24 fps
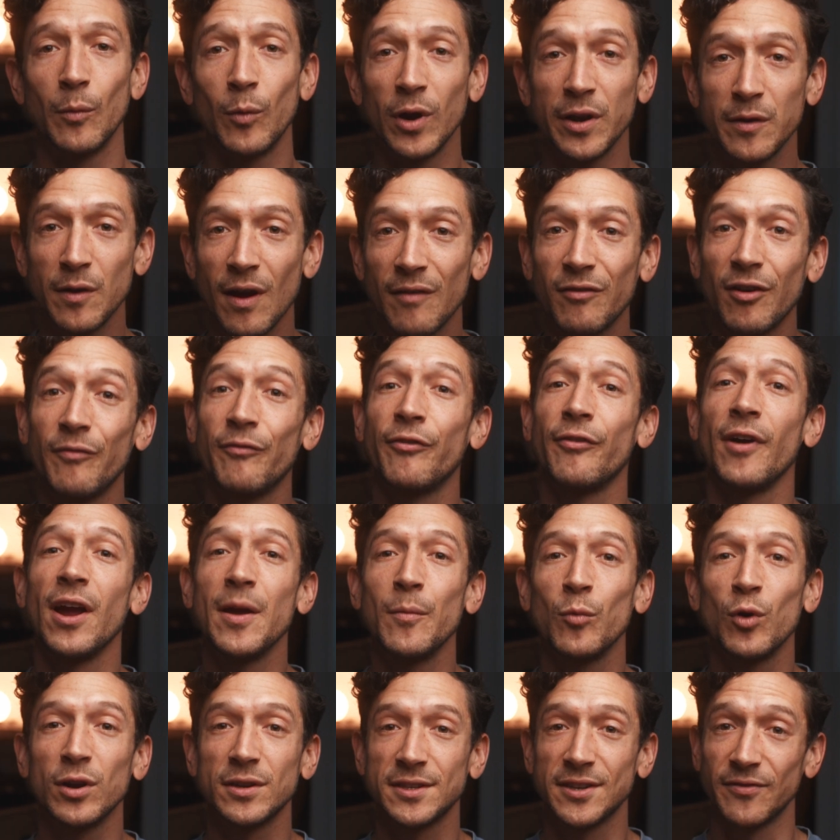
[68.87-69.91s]
And when you have a
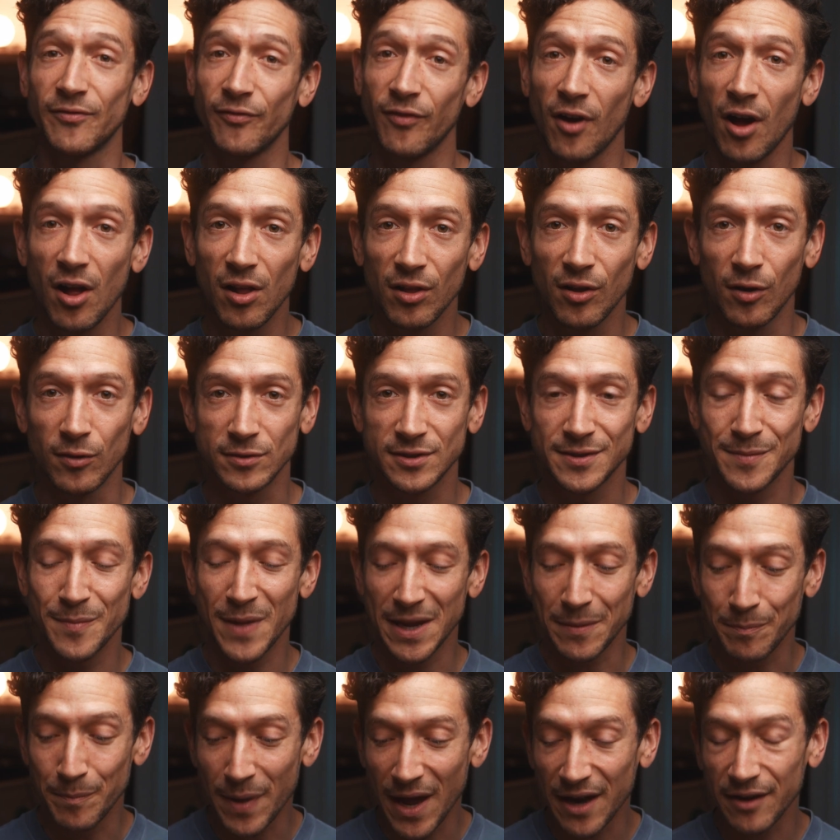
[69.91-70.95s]
framework to follow to
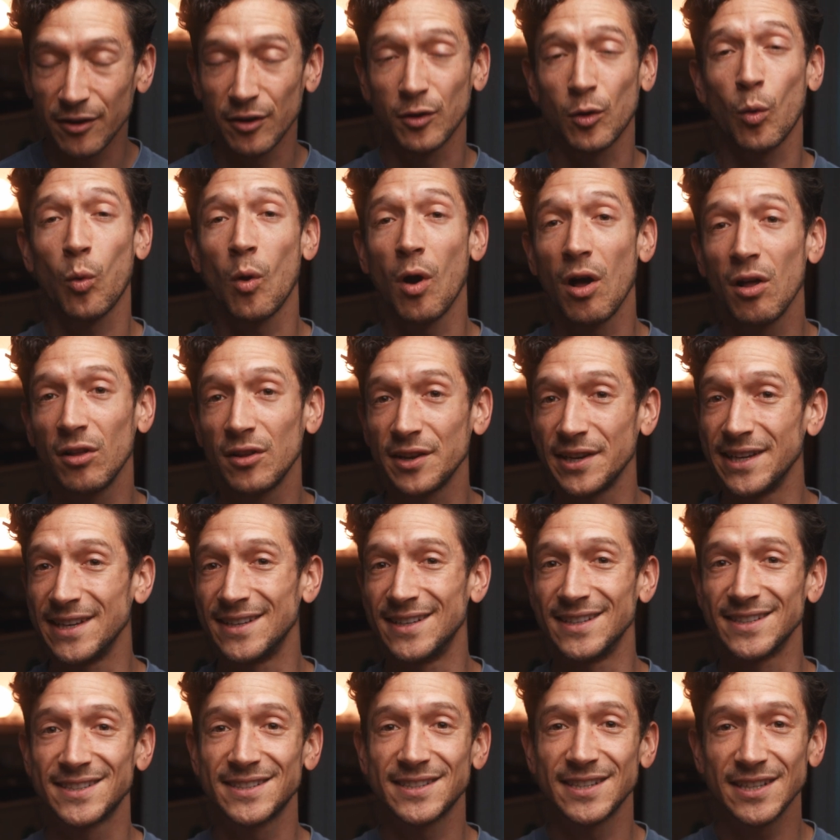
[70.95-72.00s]
make better quality
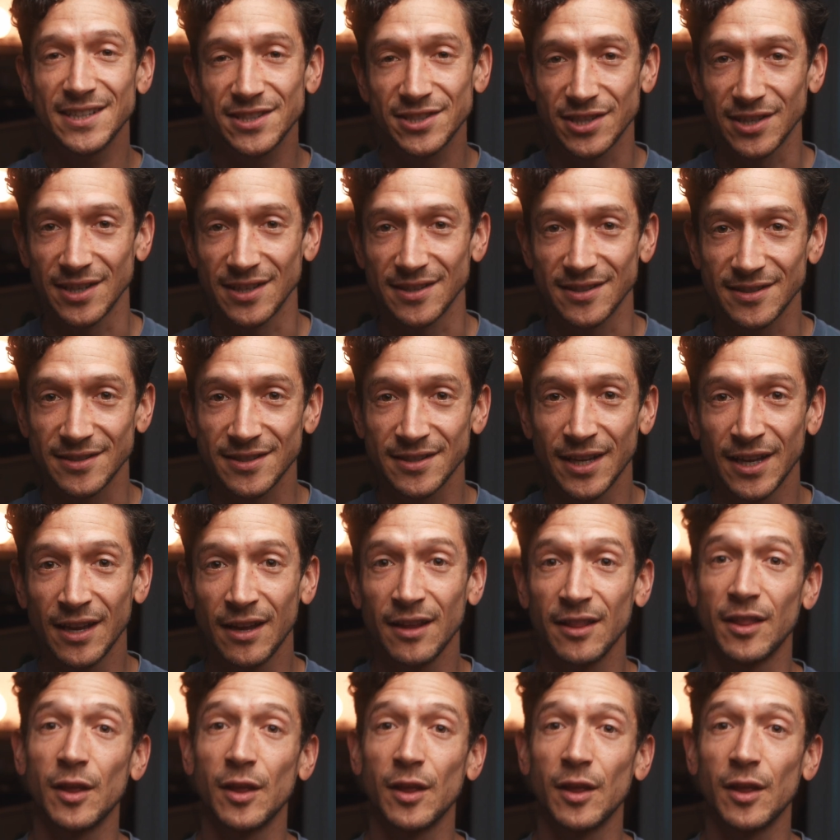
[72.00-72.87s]
decisions,